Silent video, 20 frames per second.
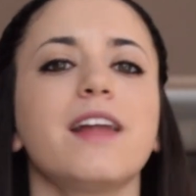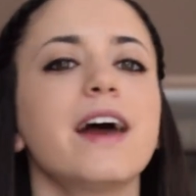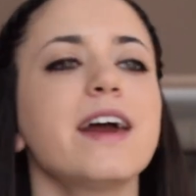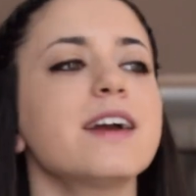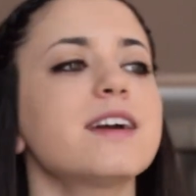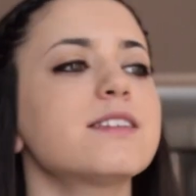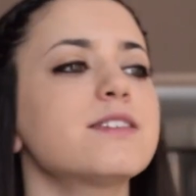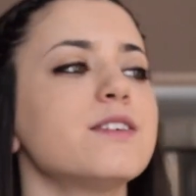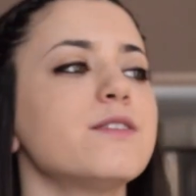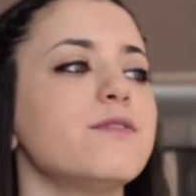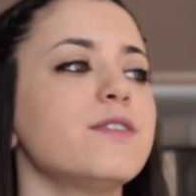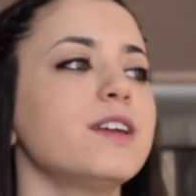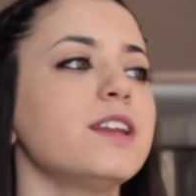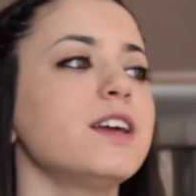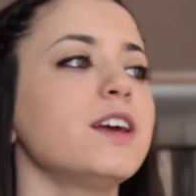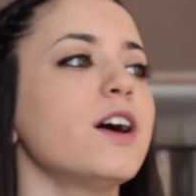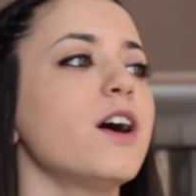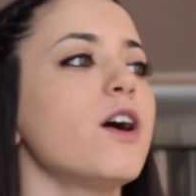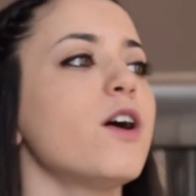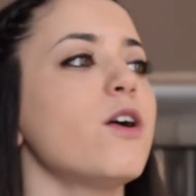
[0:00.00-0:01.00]
like the
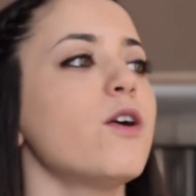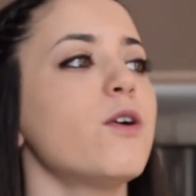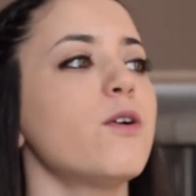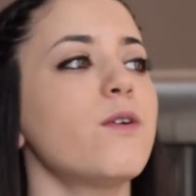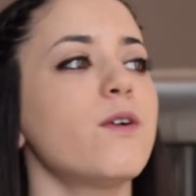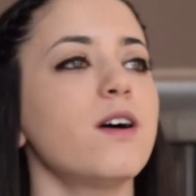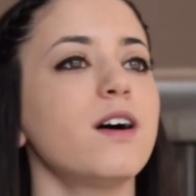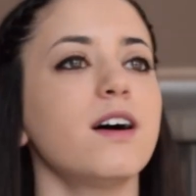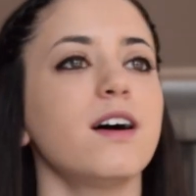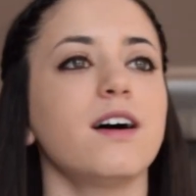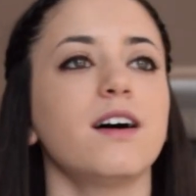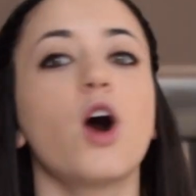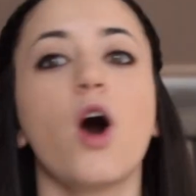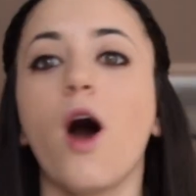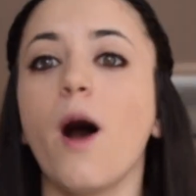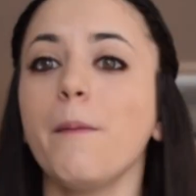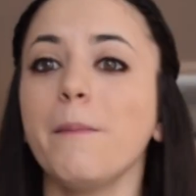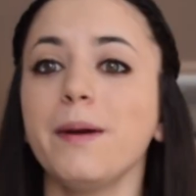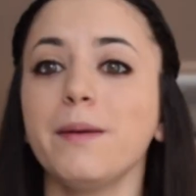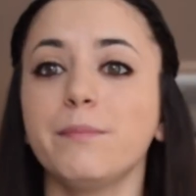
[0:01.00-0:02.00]
video,
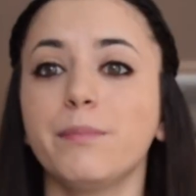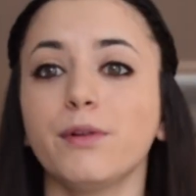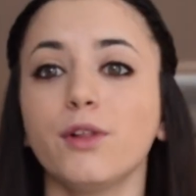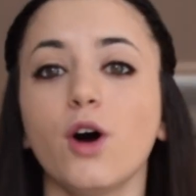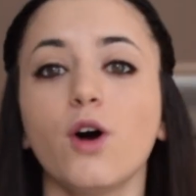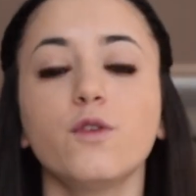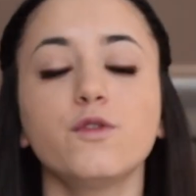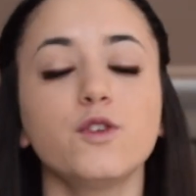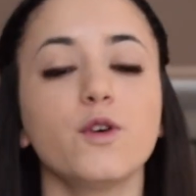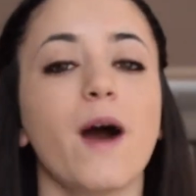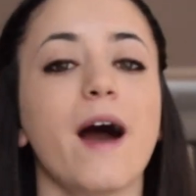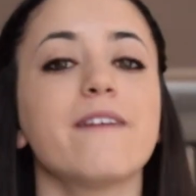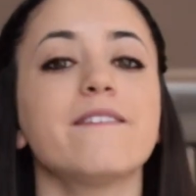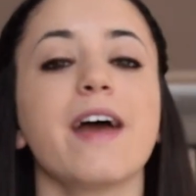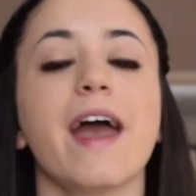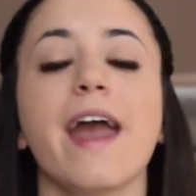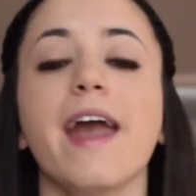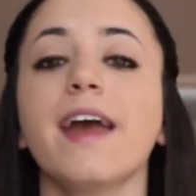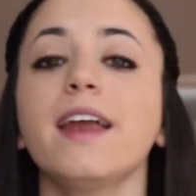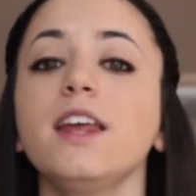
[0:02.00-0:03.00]
comment below if you have
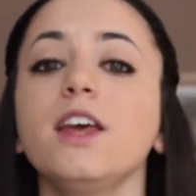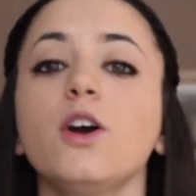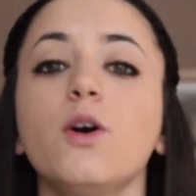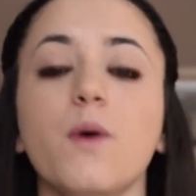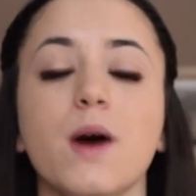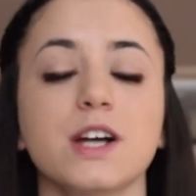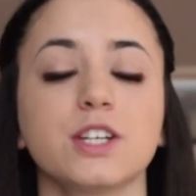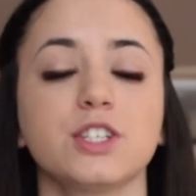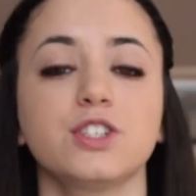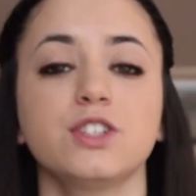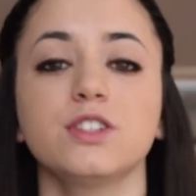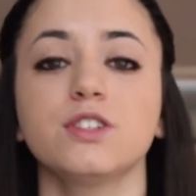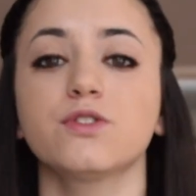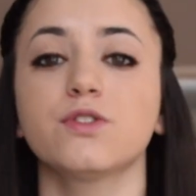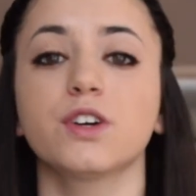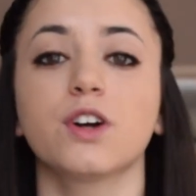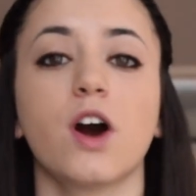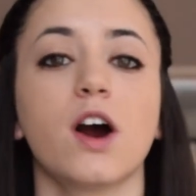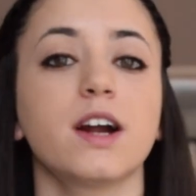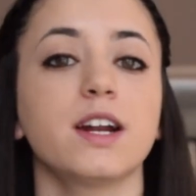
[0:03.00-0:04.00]
any questions
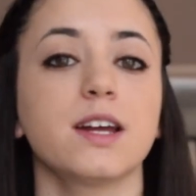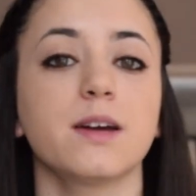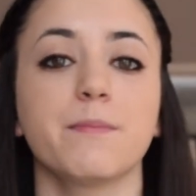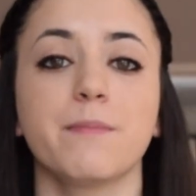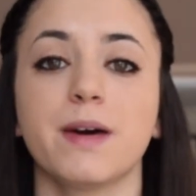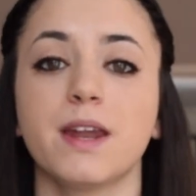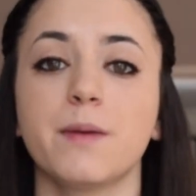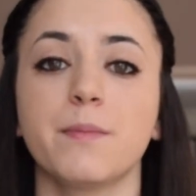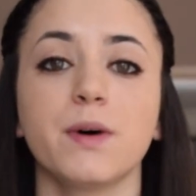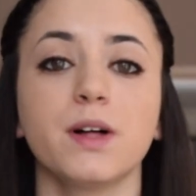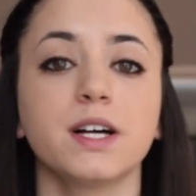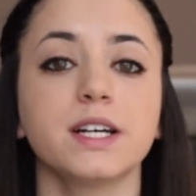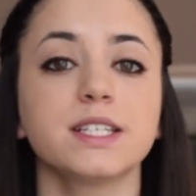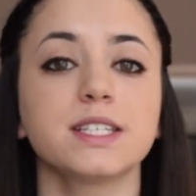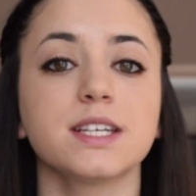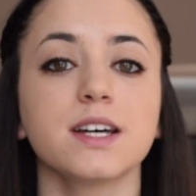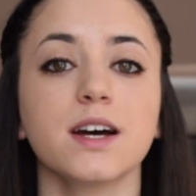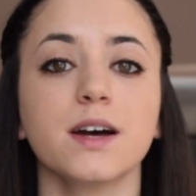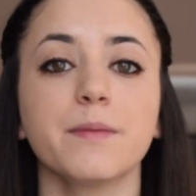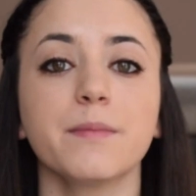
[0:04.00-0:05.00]
regarding
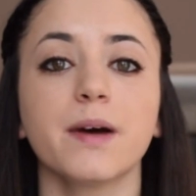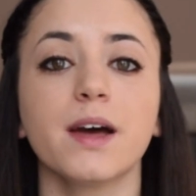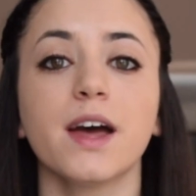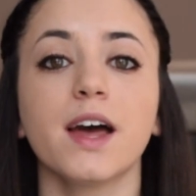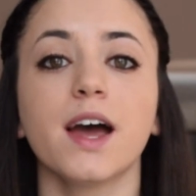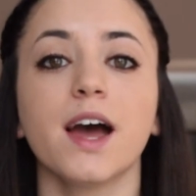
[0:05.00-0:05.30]
minimalism.